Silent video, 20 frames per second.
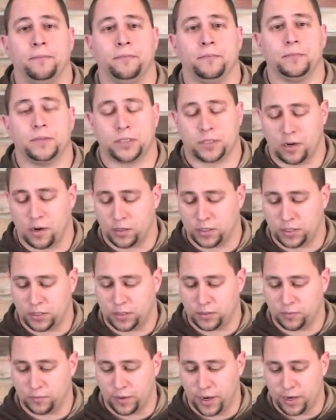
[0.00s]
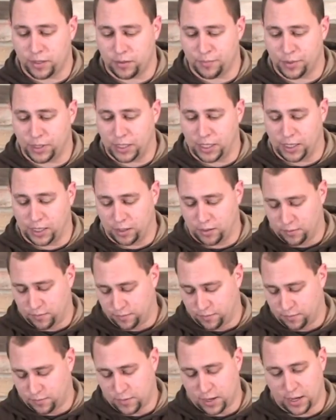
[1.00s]
Starts right at the beginning.
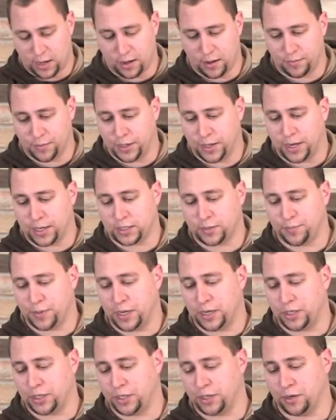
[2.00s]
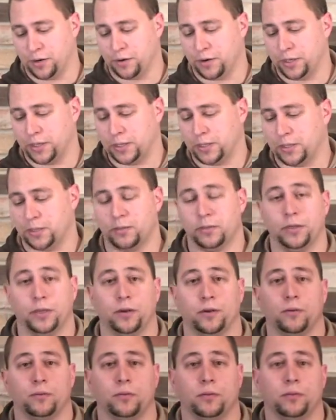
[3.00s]
The next page here is,
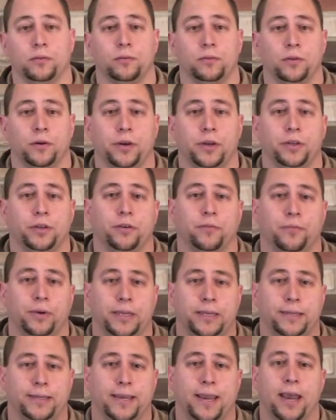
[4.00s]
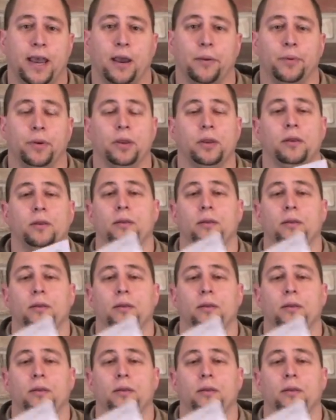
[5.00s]
learning to read tab.